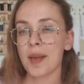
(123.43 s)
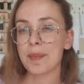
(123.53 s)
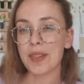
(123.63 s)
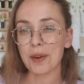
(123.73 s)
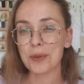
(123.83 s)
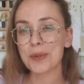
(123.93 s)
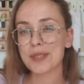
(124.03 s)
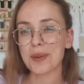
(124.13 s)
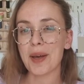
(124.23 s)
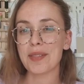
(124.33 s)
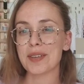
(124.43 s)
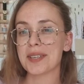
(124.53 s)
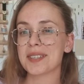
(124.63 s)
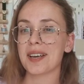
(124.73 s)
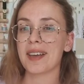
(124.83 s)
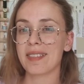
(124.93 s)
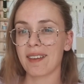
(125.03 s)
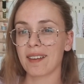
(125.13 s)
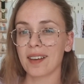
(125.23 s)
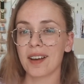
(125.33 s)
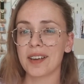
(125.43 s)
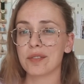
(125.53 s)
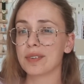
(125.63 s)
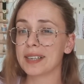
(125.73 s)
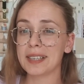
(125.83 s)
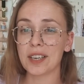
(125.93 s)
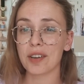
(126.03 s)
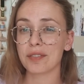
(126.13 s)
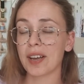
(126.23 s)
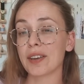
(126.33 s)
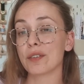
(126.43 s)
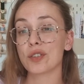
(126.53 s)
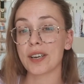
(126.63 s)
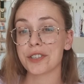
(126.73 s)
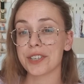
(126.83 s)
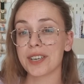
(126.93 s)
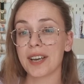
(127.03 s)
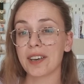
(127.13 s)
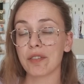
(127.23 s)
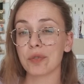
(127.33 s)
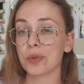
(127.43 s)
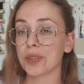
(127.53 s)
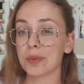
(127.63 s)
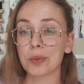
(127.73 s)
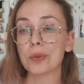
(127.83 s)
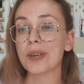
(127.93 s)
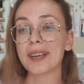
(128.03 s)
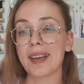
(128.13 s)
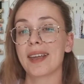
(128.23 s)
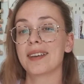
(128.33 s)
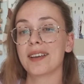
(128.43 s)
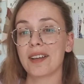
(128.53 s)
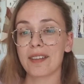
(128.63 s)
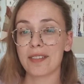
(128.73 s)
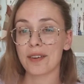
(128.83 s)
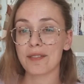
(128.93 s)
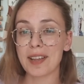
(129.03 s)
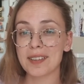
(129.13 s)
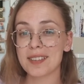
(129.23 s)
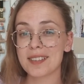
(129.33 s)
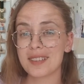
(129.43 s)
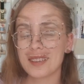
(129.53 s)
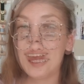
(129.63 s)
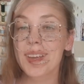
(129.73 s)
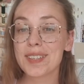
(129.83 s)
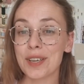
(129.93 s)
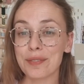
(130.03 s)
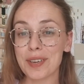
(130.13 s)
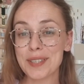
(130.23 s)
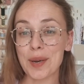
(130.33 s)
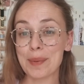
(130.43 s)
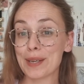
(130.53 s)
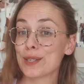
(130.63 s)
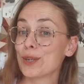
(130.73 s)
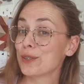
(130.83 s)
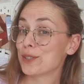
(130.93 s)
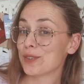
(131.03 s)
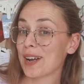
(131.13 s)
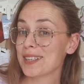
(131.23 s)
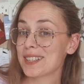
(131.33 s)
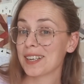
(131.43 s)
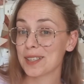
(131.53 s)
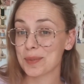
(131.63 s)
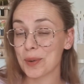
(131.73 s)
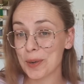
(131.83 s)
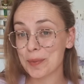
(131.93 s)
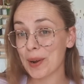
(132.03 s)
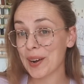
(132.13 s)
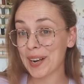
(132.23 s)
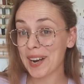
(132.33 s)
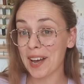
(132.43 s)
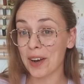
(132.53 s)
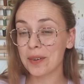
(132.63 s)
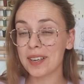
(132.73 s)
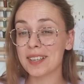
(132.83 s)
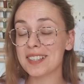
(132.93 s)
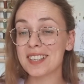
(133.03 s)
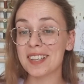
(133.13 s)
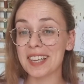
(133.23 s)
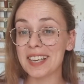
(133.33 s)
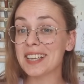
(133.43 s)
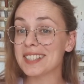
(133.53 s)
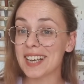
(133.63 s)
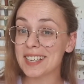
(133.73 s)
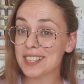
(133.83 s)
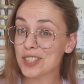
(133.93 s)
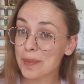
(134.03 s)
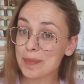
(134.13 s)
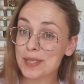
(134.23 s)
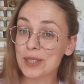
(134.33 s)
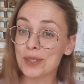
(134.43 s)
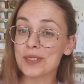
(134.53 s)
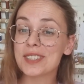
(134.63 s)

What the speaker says: But there are also others that I think I really love and I treasure and I've already worn again at other events. So first up is not a dress, it's what I'm wearing now. It's the Zadie jumpsuit.